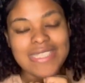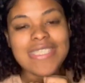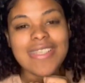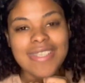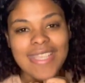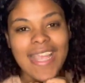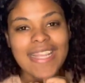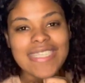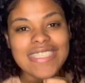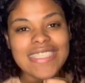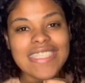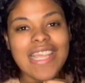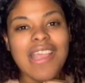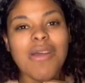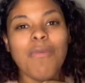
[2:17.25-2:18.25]
So yes,
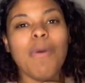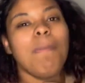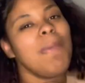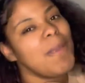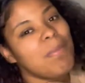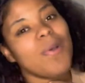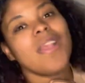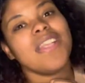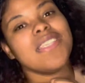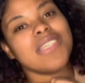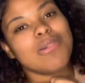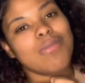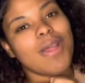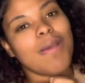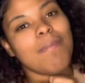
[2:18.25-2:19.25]
when people
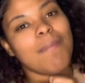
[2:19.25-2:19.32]
interrupt